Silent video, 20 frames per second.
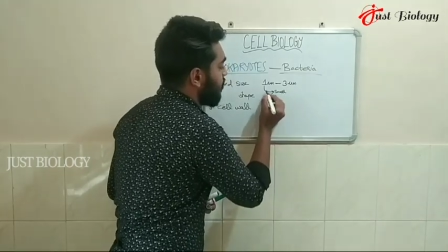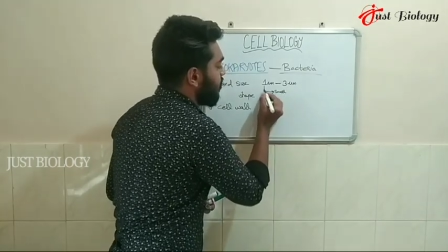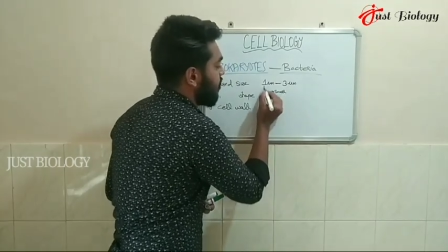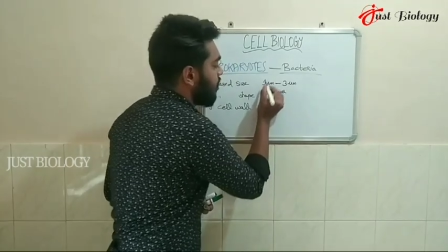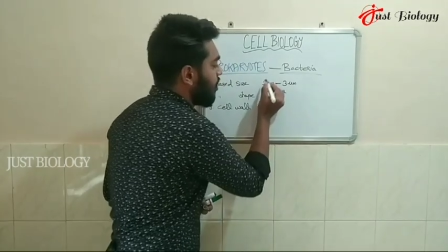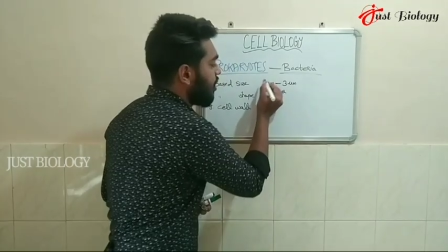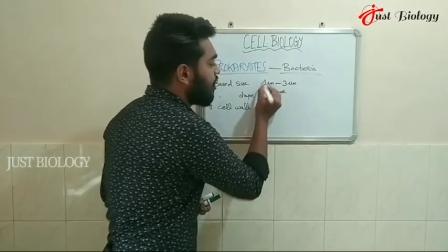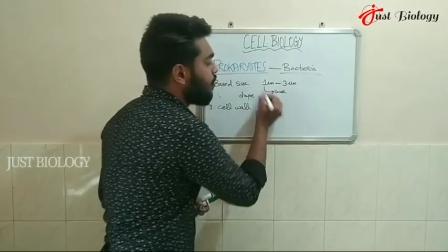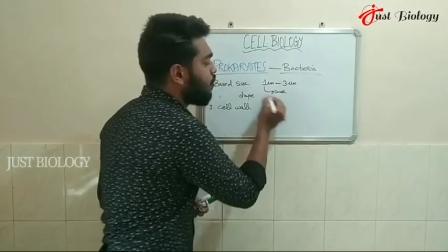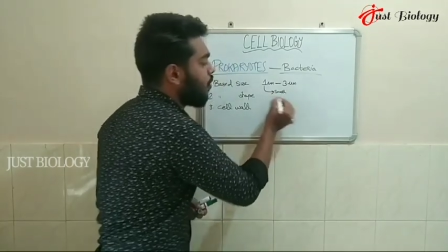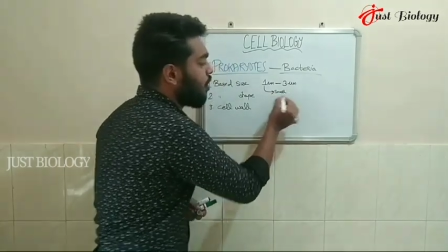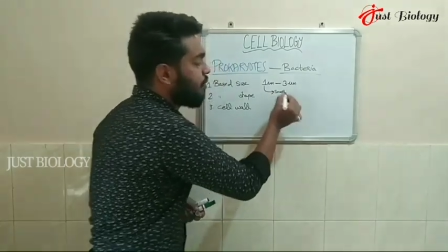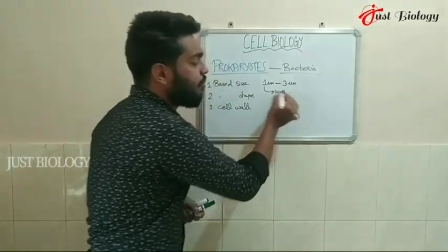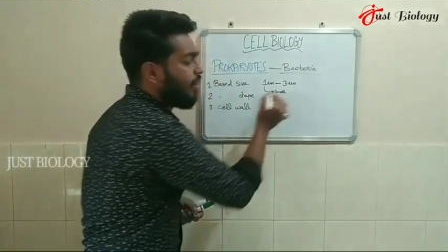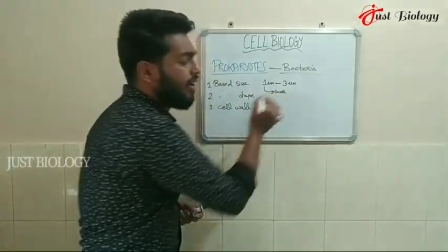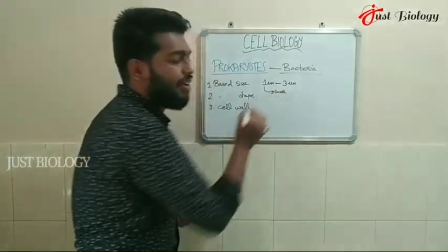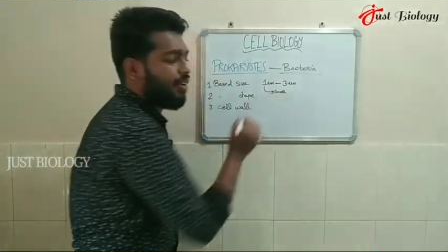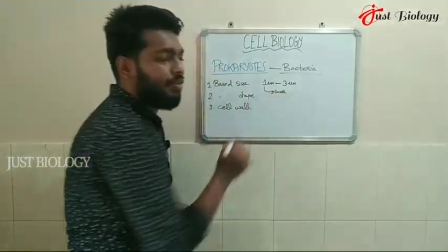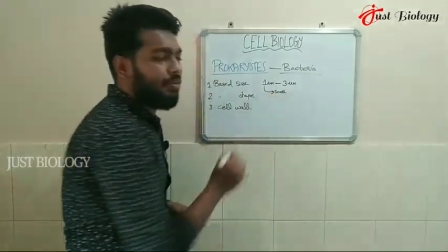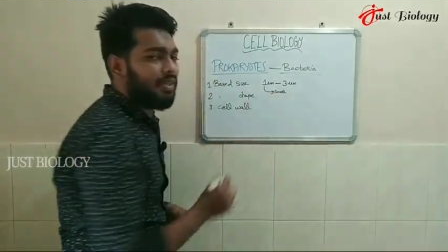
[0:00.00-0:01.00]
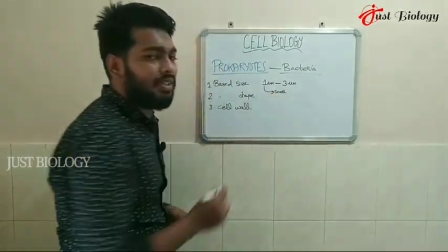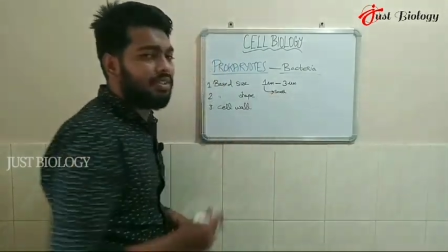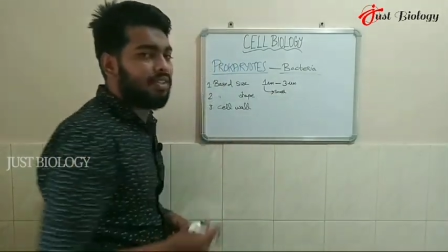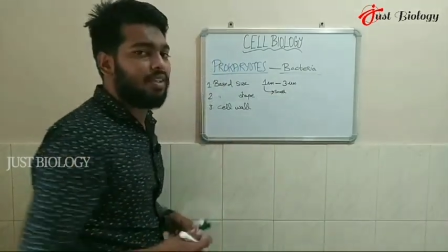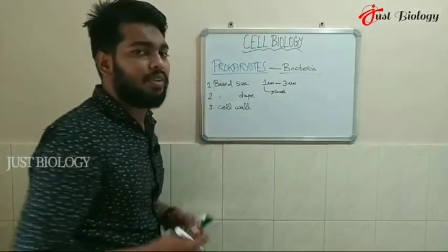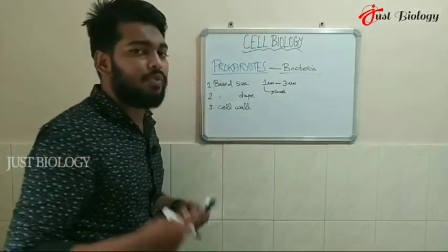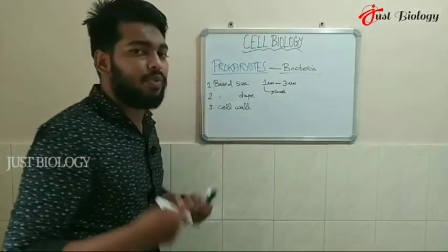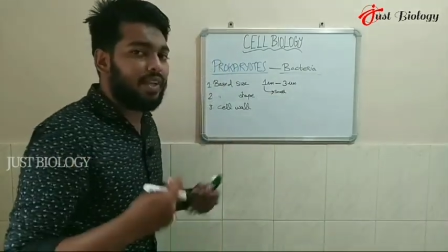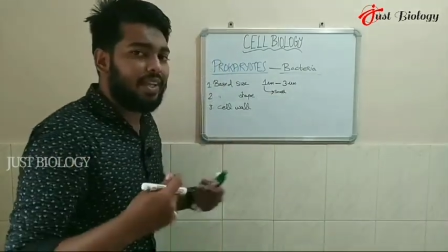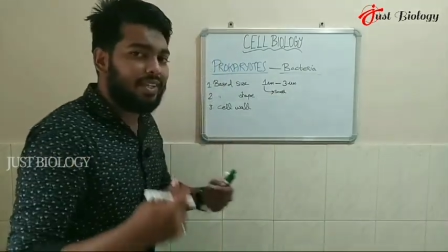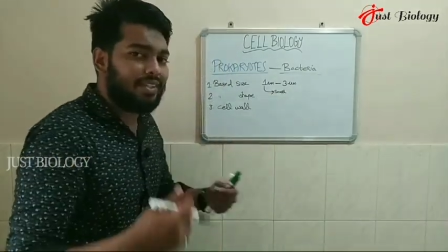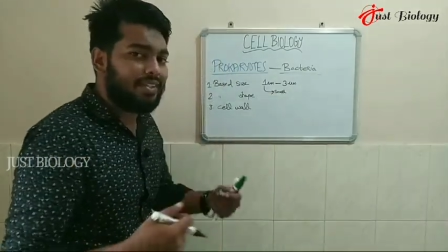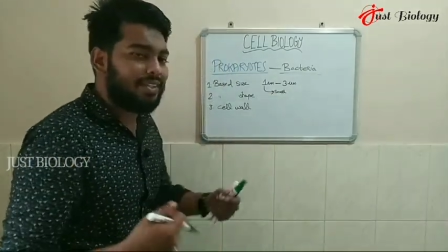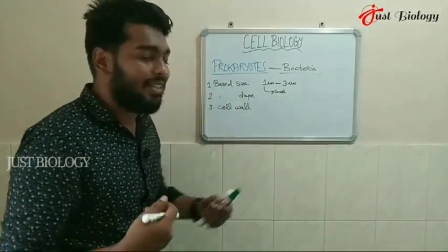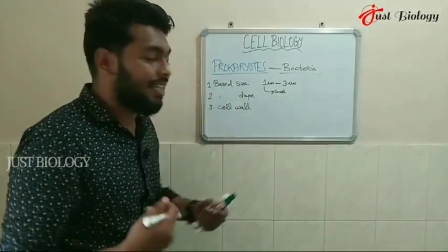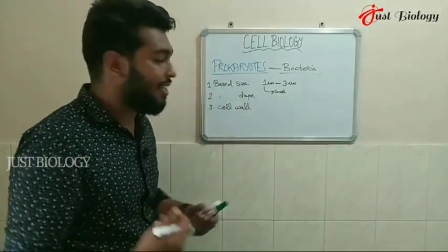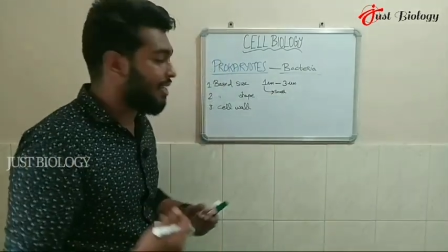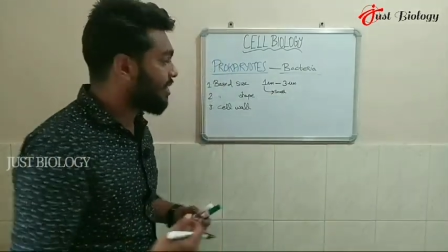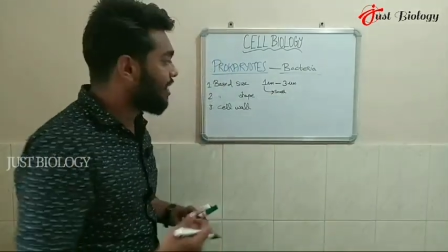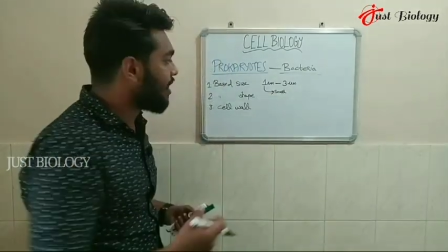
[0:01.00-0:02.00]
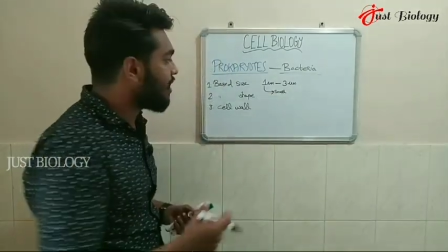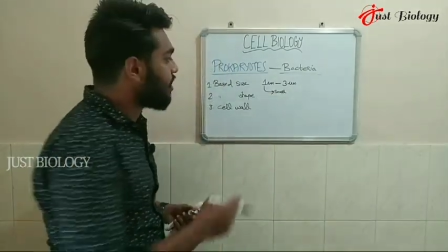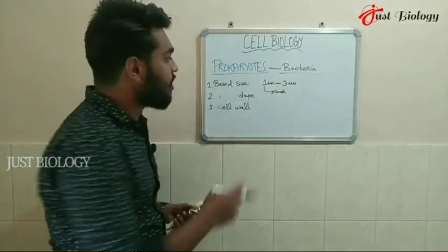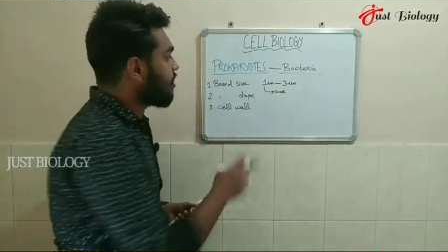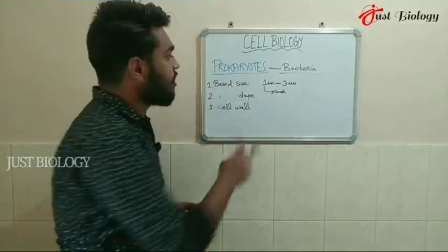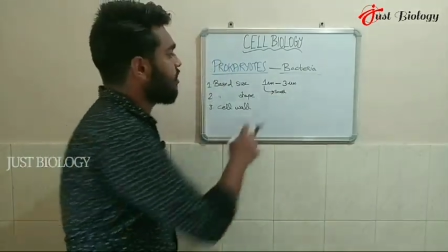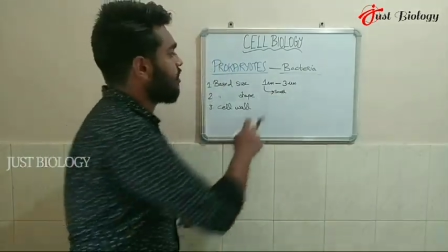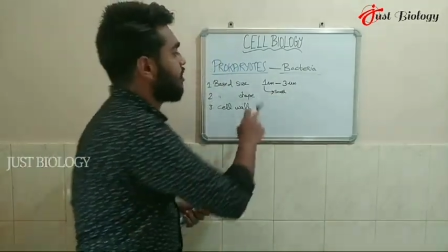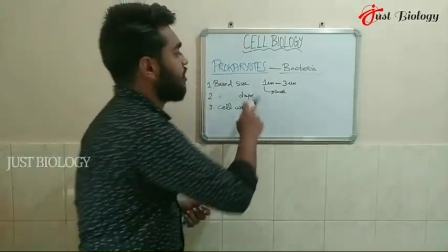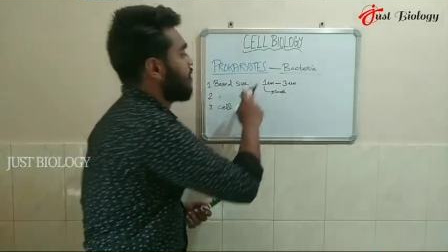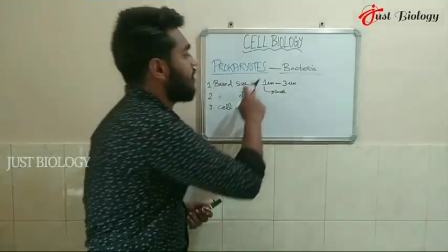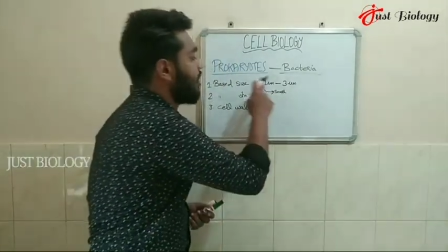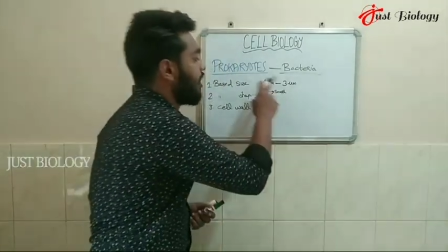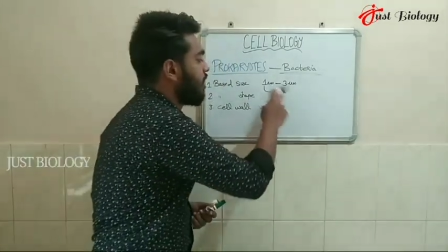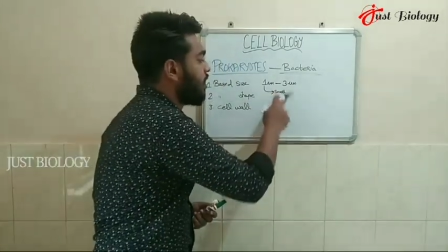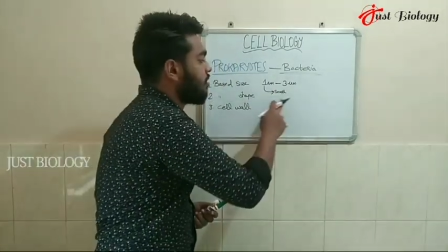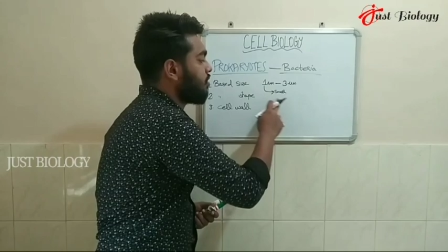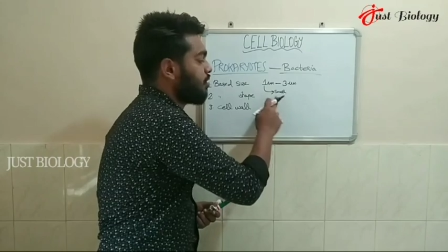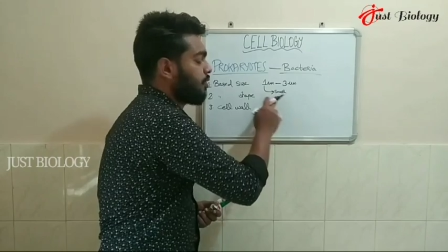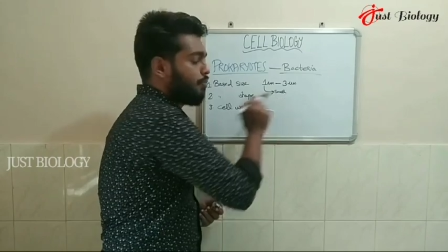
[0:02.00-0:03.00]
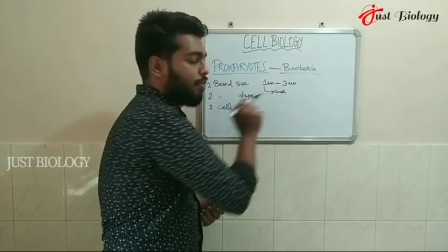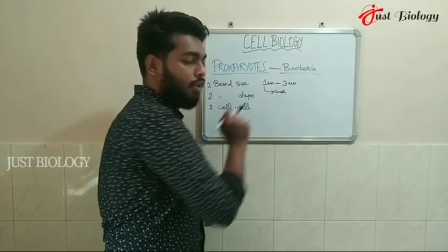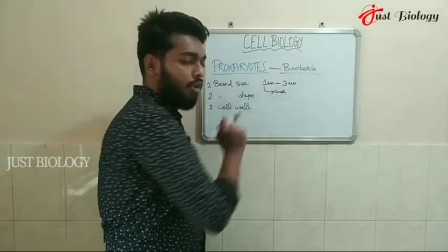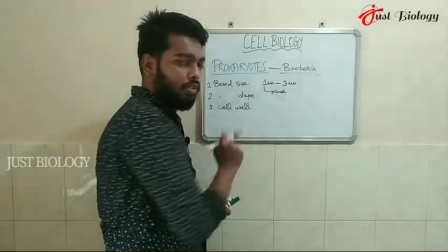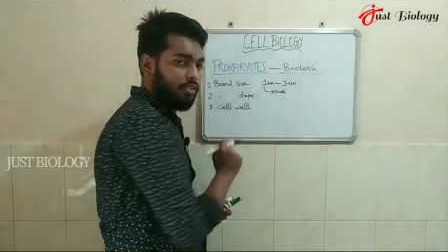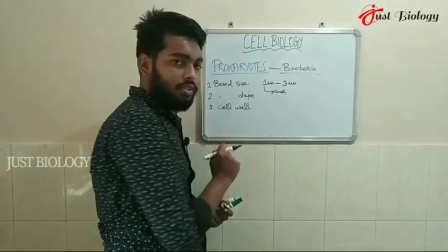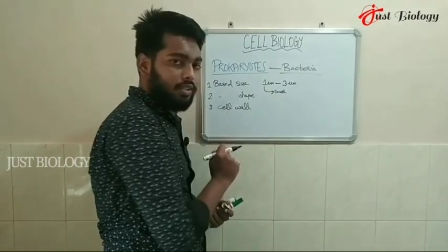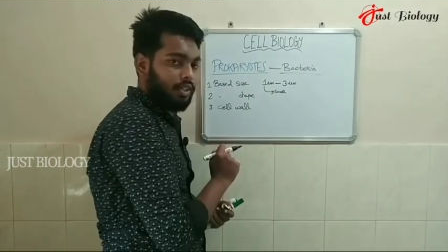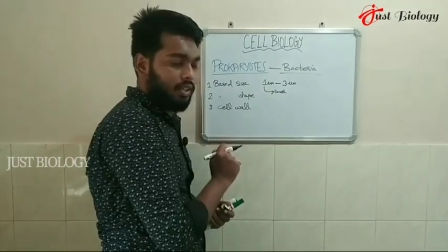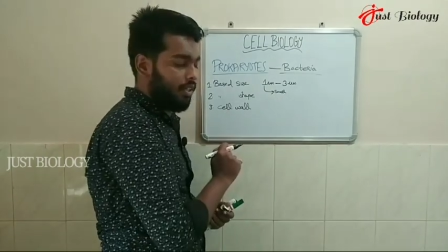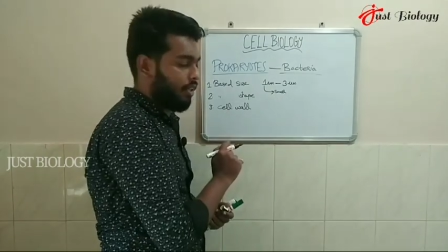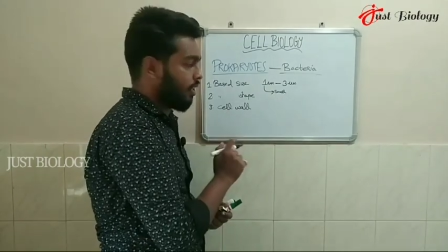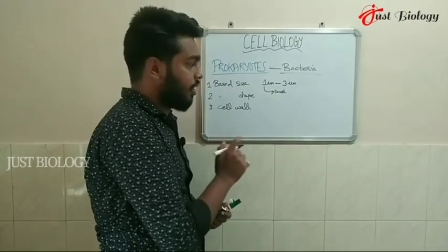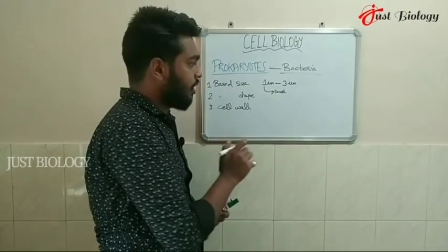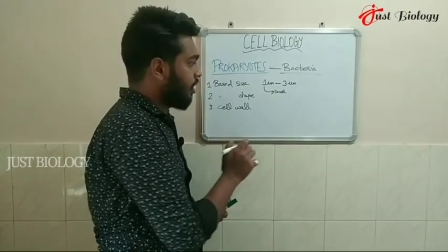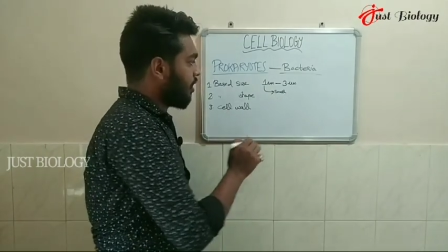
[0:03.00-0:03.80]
that 1 micrometer cell, we can say that they are small cell.